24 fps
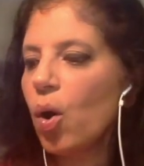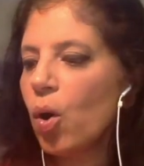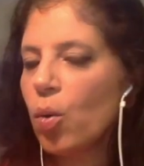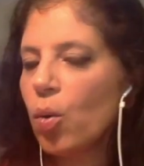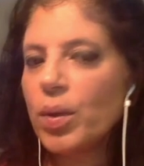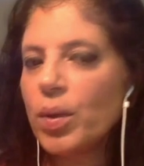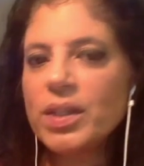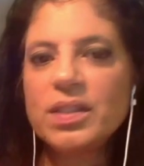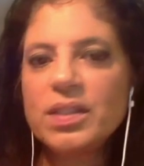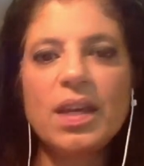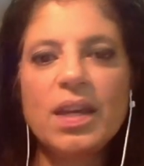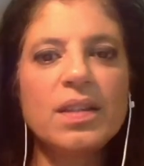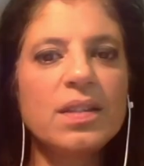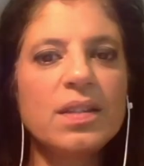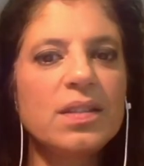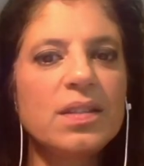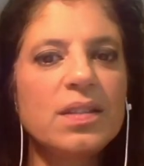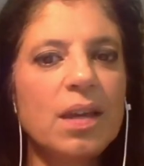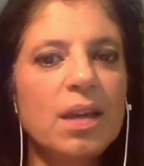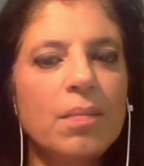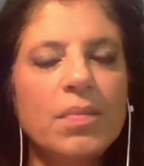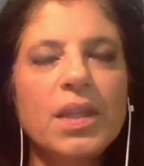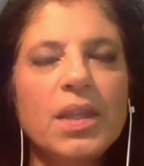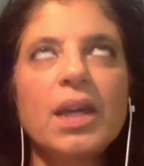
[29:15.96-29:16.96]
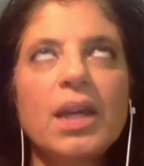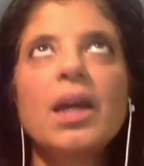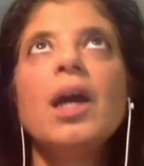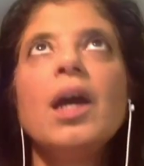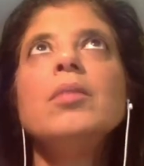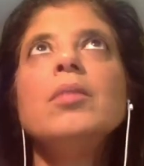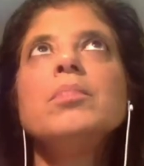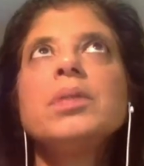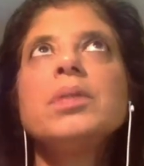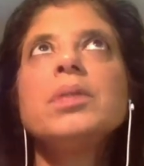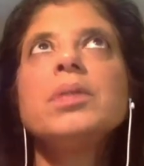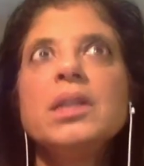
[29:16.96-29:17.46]
always say the same thing
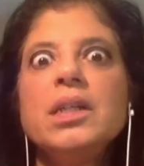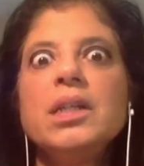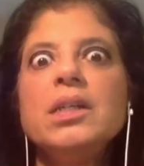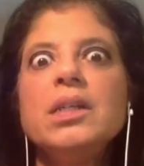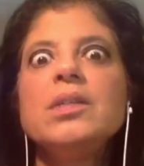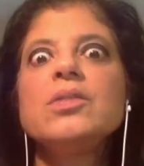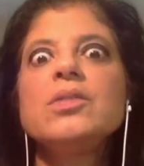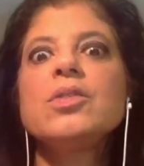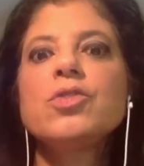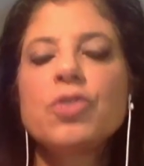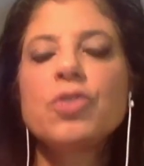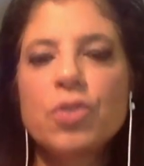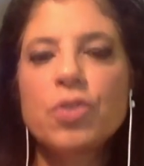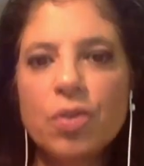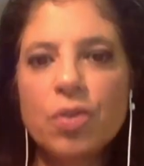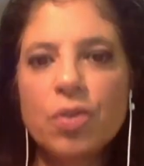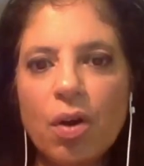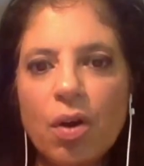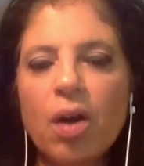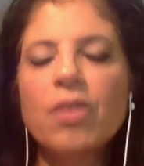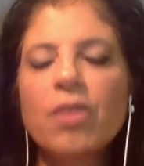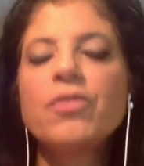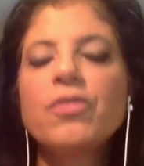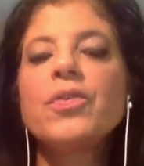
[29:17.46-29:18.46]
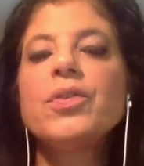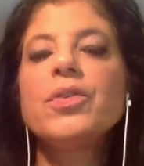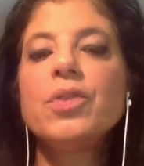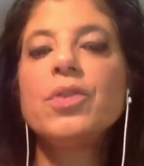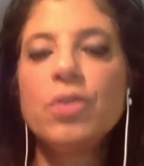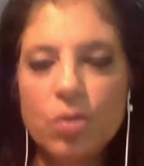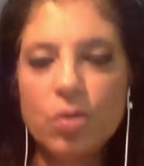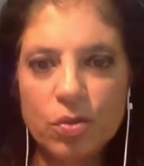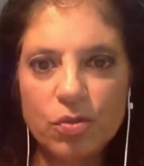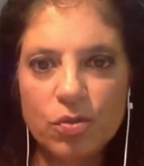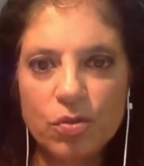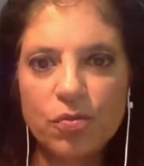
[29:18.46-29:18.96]
please turn off the
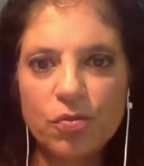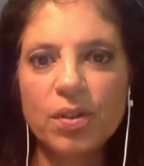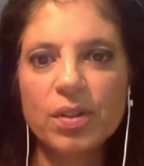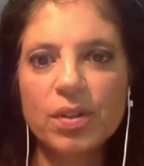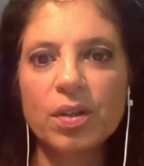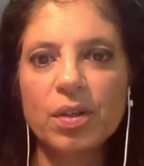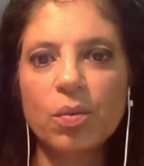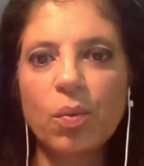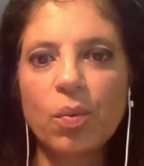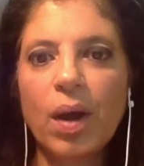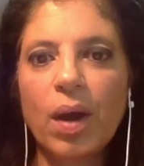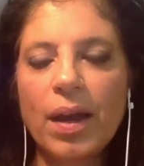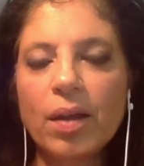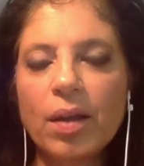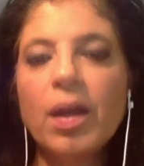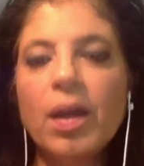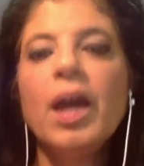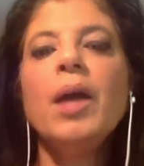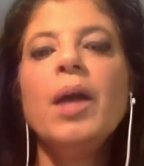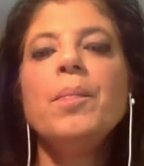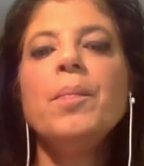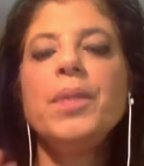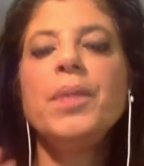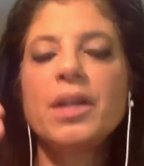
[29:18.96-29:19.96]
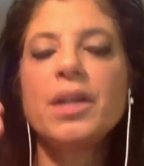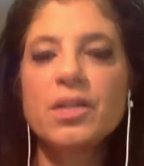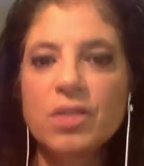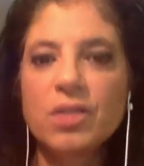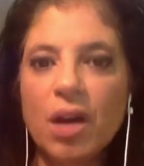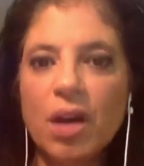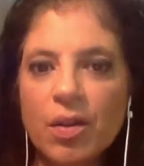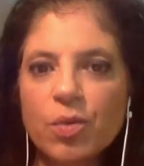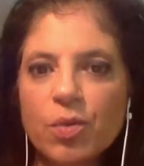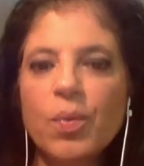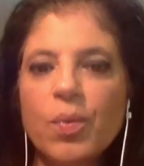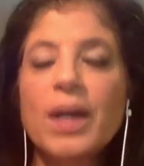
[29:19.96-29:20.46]
news for a little while because
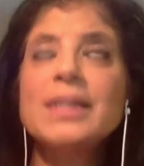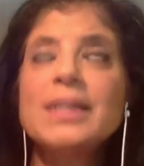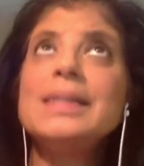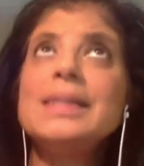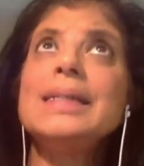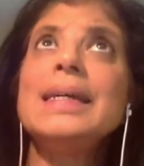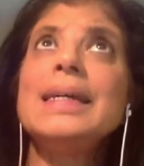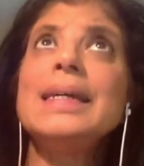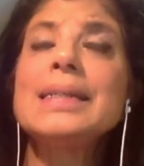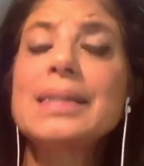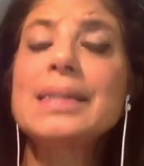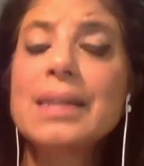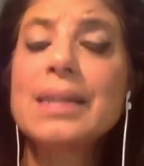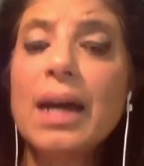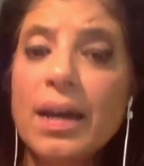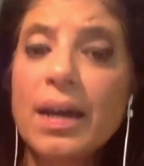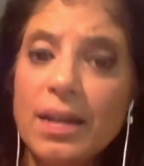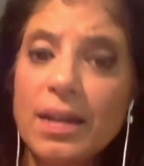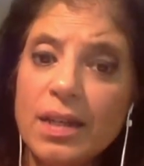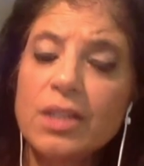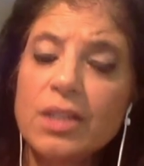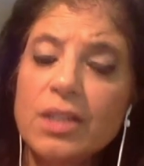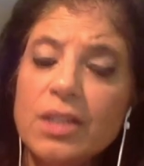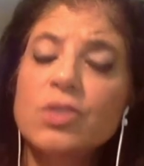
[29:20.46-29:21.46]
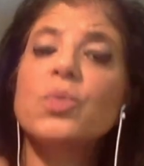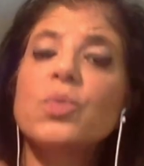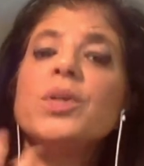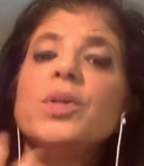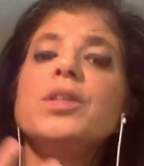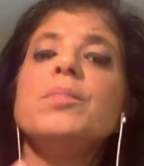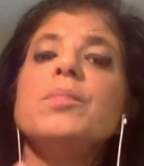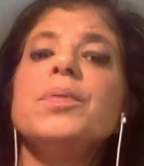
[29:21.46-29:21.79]
otherwise the anxiety is going